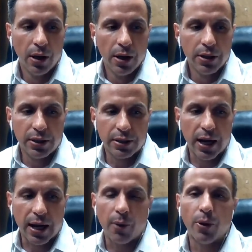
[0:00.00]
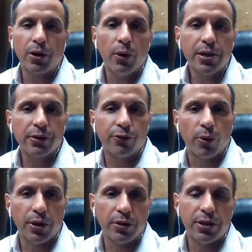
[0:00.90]
She said, I got one question
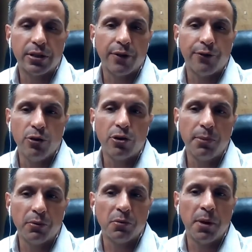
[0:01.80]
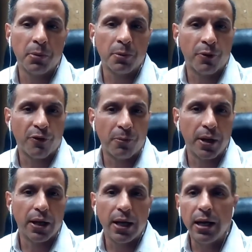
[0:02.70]
for you. She said, if you could be remembered for
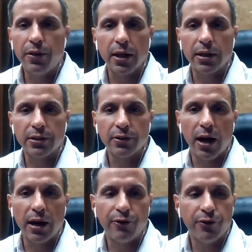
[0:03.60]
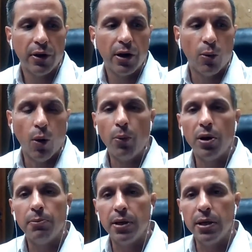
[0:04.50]
being anything in this life, what would
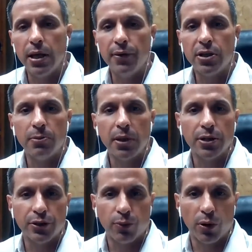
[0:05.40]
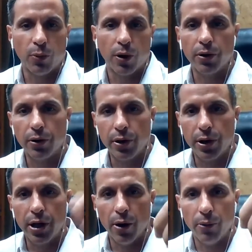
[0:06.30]
it be? Give it to me in just one word,
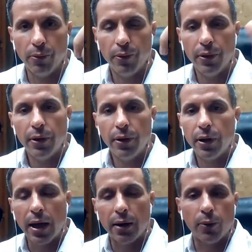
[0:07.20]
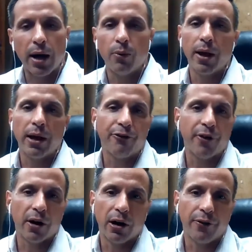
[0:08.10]
go. And right away I
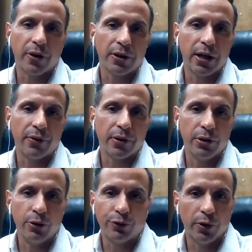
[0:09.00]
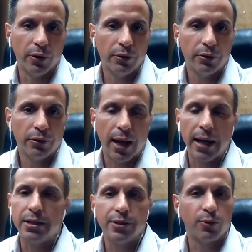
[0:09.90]
fired off at her, Devin, useful. I
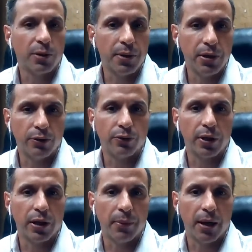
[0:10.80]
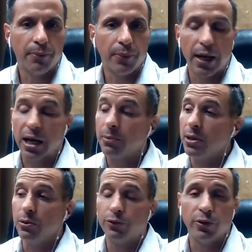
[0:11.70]
just want to be useful again, man. And I can be
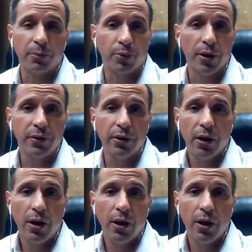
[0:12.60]
useful in prison